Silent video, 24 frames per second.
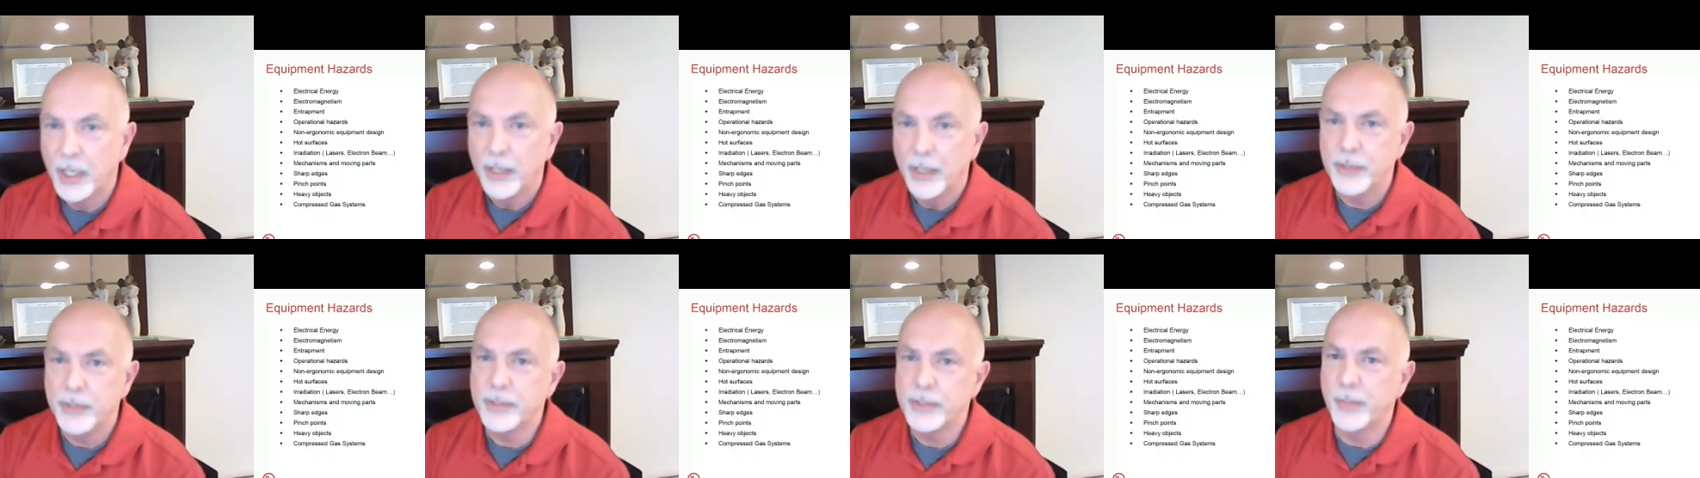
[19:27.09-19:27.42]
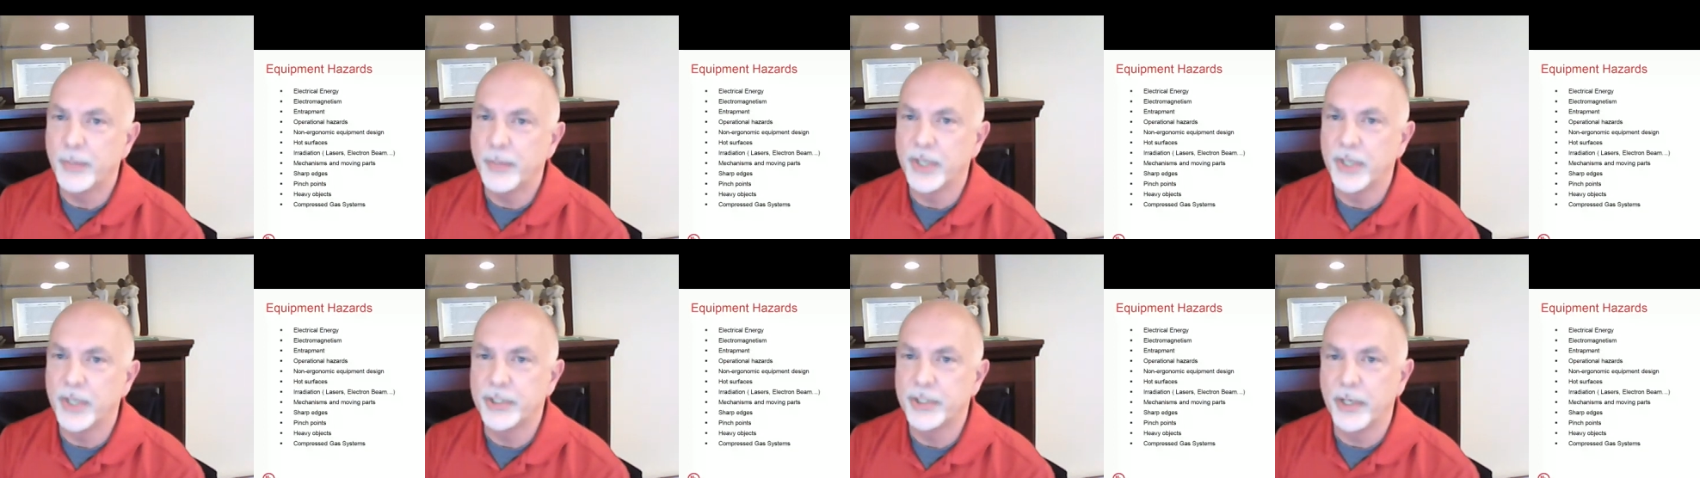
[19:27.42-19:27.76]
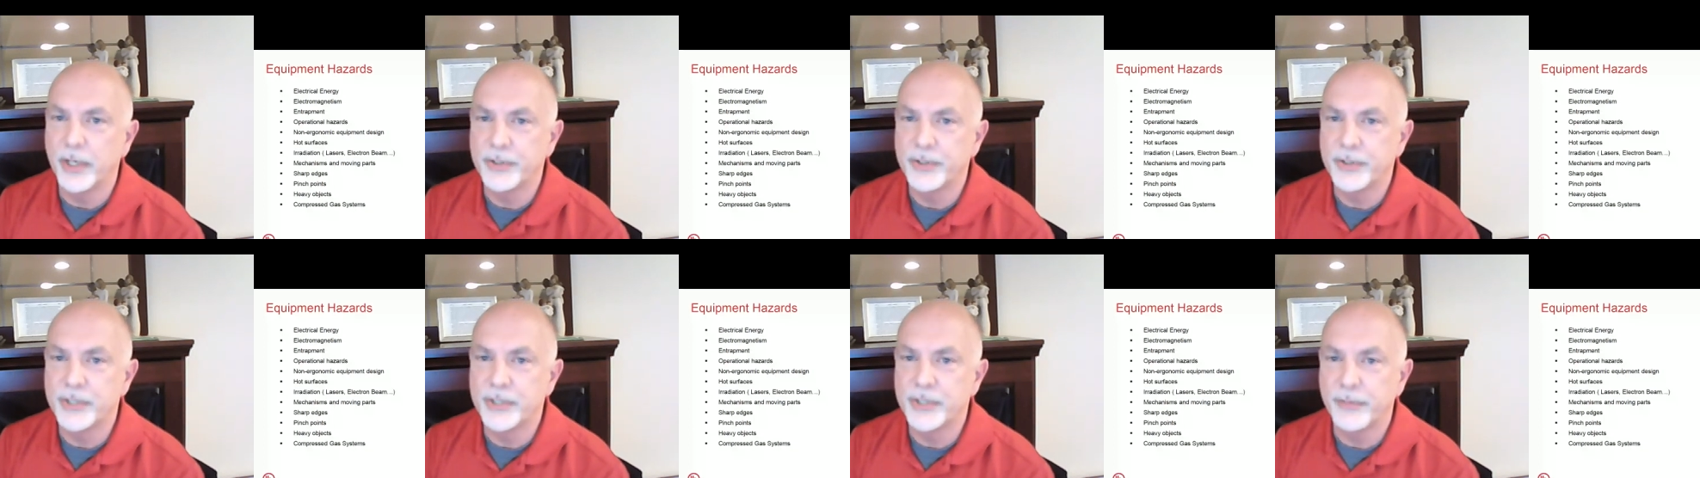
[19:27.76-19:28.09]
There's a bunch of
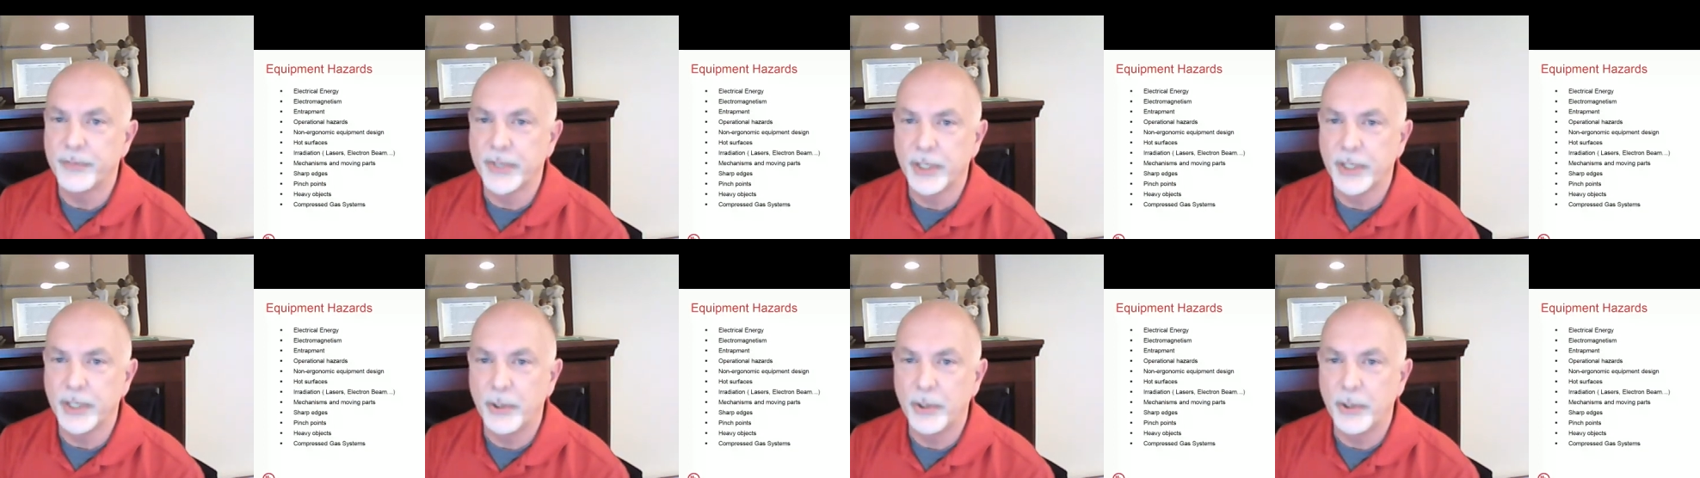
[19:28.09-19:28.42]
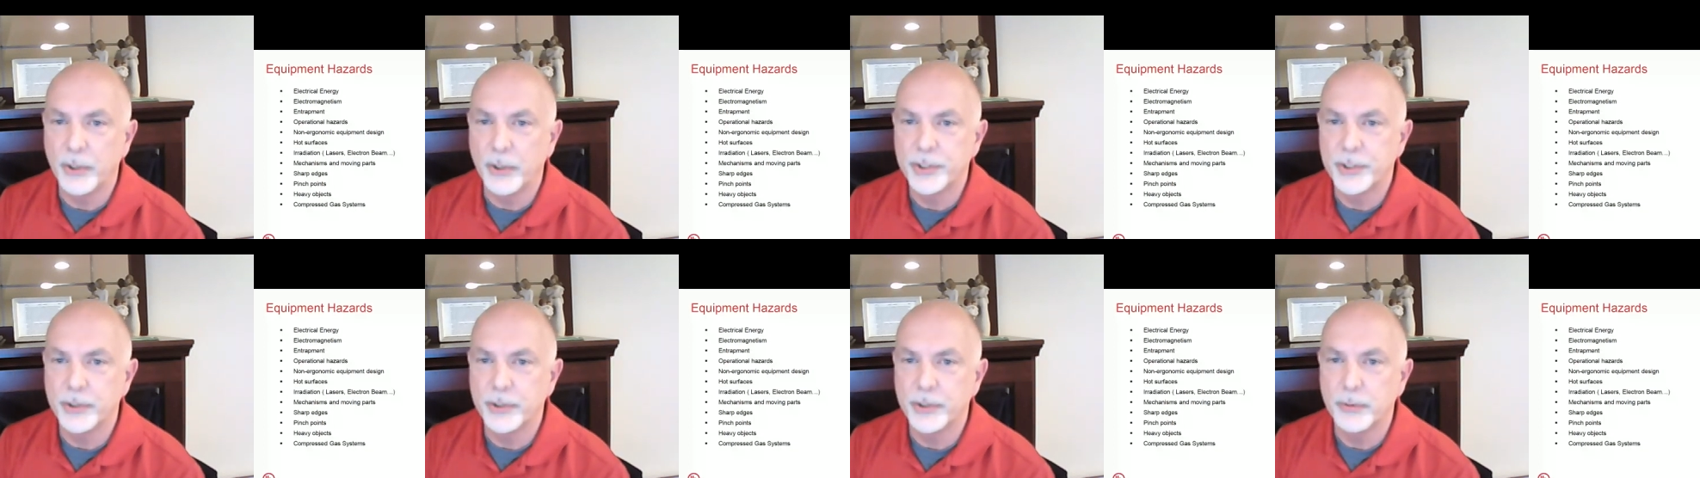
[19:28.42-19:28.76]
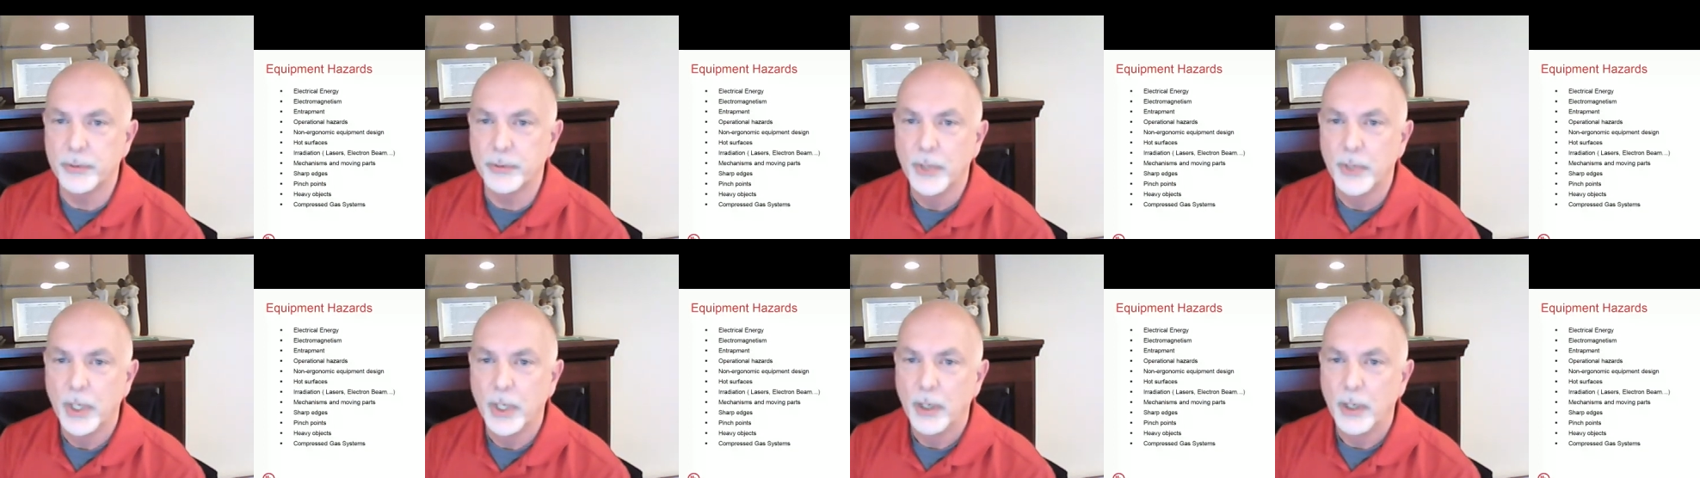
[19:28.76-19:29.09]
other stuff that can hurt
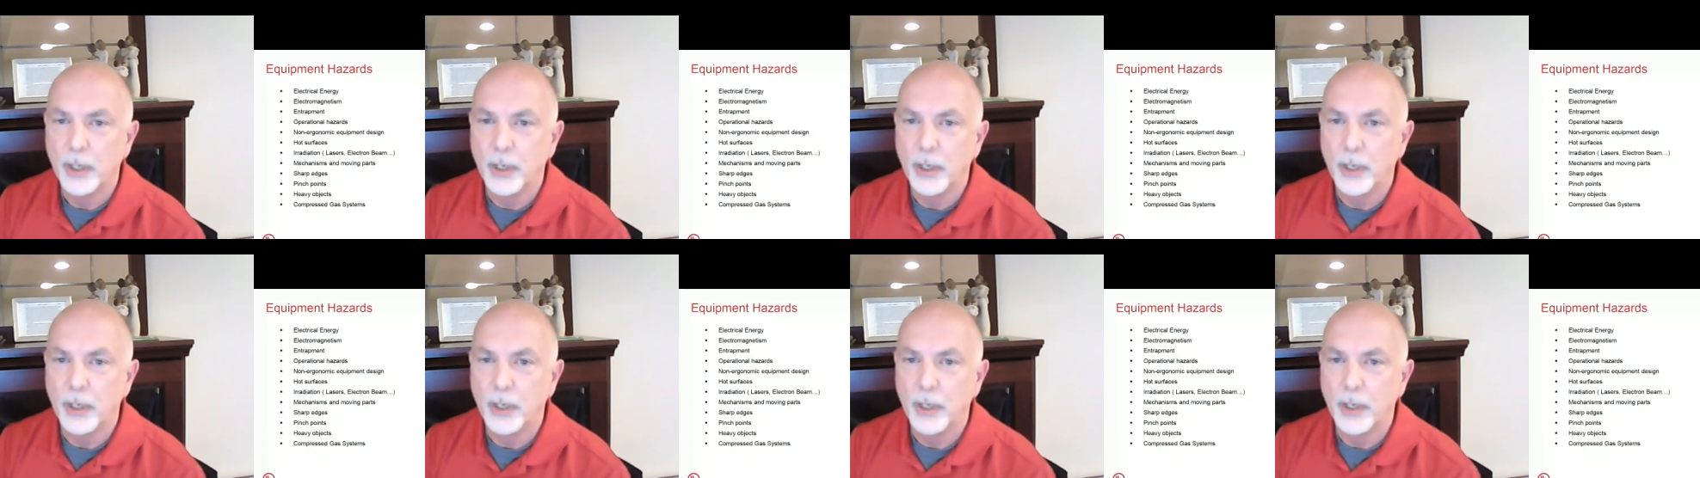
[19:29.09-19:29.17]
you.